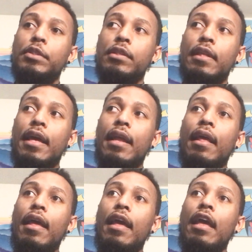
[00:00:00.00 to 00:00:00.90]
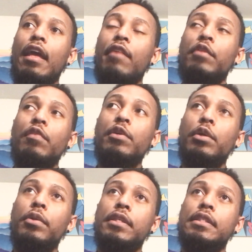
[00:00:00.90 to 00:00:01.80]
So that if you ever
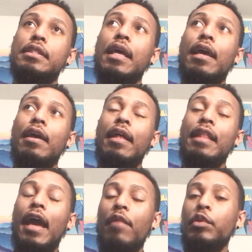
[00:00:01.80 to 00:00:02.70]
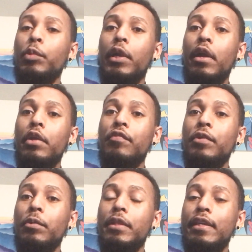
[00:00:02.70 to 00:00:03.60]
notice that after you work out you
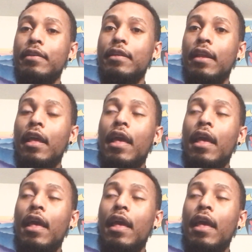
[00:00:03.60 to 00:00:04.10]
feel really good,